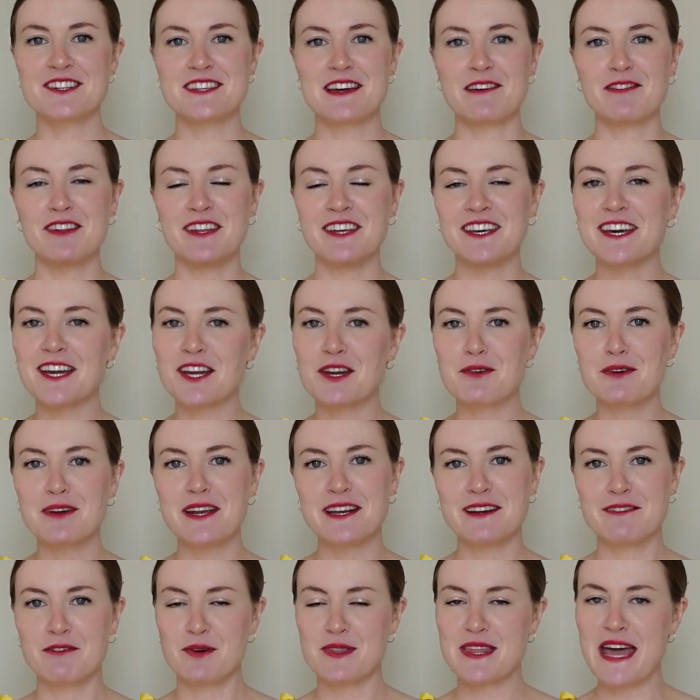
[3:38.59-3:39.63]
Definitely get
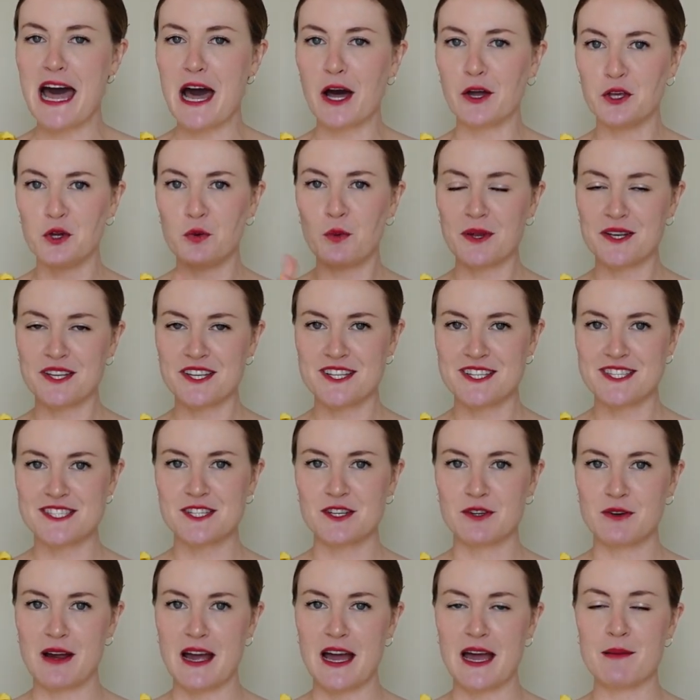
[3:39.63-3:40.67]
creative with how you want to
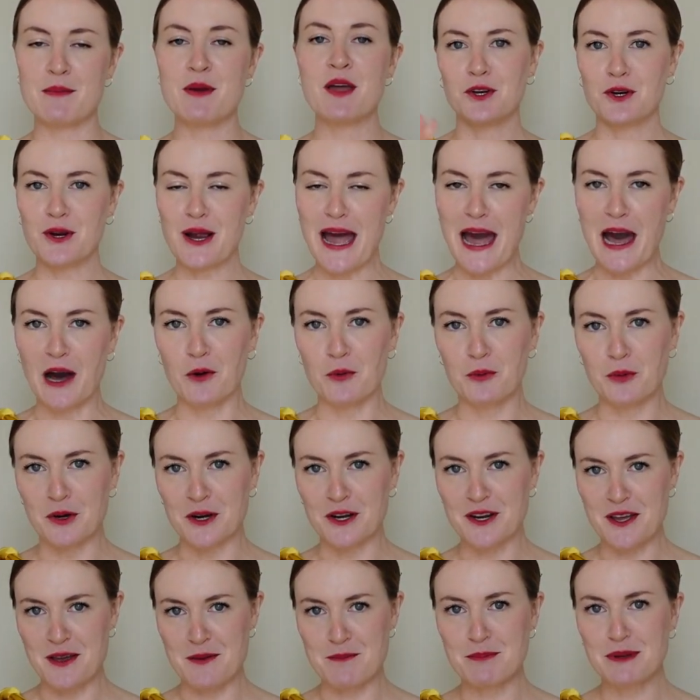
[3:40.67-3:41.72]
describe your
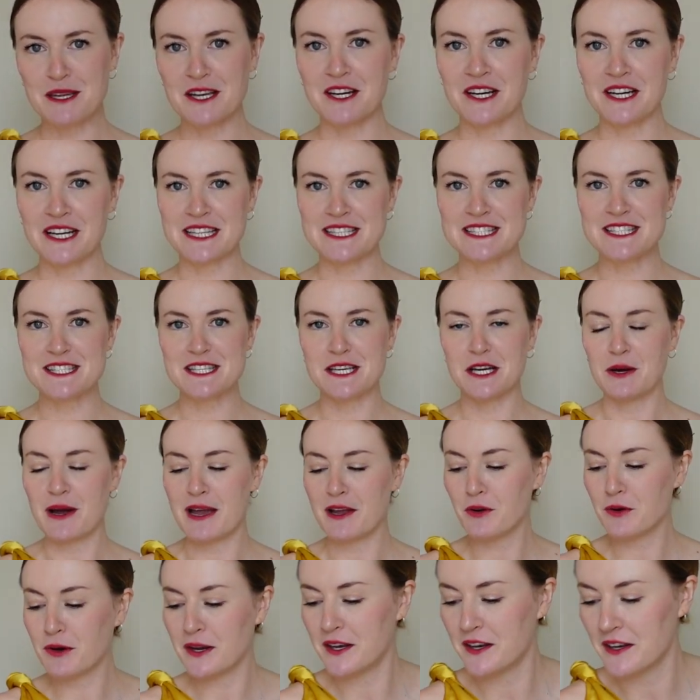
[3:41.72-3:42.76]
outward appearance. So I
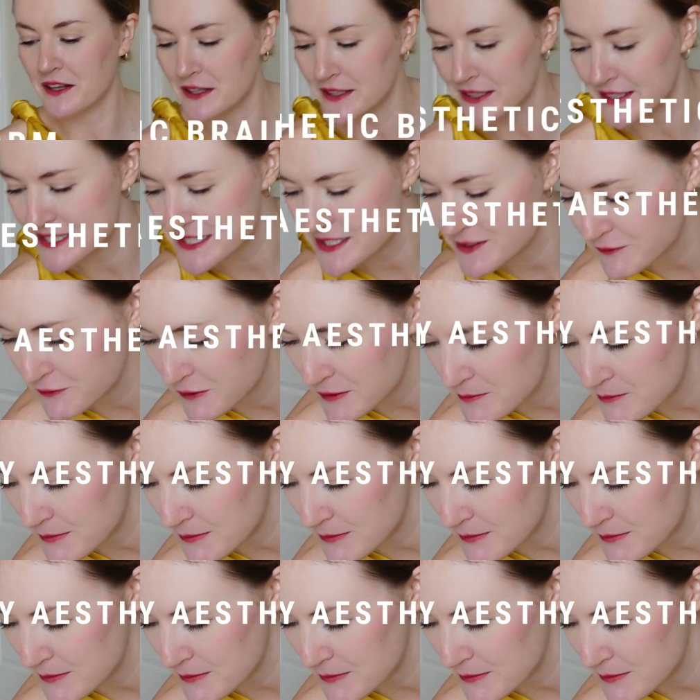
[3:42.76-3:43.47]
created a list for